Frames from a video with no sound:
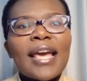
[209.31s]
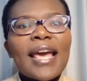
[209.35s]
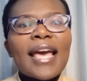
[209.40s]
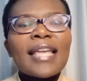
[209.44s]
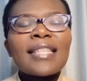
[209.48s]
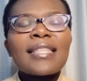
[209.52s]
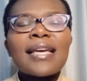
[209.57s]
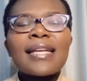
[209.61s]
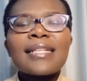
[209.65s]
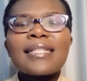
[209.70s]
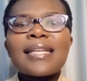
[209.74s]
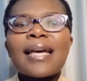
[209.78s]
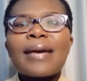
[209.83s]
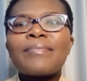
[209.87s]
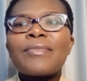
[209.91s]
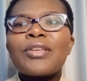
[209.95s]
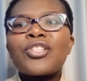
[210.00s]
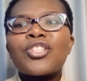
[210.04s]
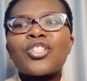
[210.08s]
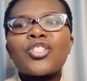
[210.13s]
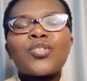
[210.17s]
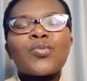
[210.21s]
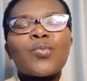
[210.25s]
At that time,
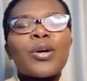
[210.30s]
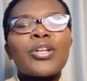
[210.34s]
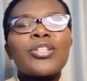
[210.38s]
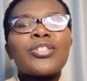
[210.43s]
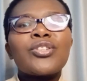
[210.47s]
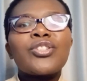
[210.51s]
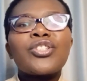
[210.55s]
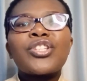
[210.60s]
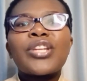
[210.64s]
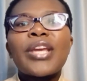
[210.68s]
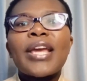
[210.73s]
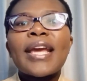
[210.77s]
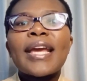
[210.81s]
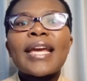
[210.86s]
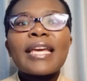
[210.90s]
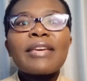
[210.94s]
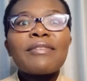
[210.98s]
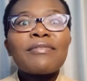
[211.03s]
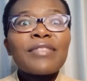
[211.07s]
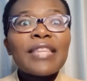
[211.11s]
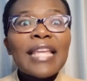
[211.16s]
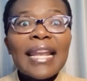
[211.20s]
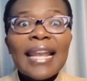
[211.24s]
they just want to check
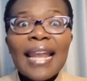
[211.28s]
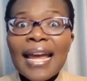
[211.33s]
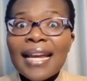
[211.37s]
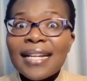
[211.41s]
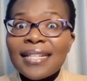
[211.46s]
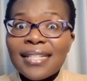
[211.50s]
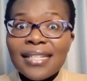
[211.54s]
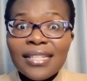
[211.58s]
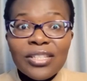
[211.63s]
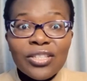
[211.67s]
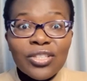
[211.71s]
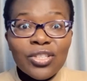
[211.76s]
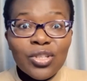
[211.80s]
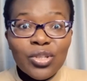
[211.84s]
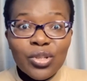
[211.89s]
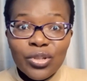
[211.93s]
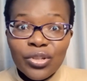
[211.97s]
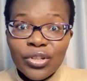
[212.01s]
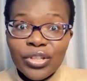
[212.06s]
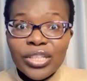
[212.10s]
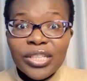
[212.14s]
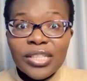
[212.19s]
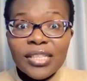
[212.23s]
if the lighting is
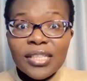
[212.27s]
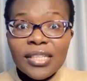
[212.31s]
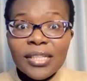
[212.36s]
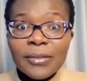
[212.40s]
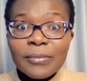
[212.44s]
good.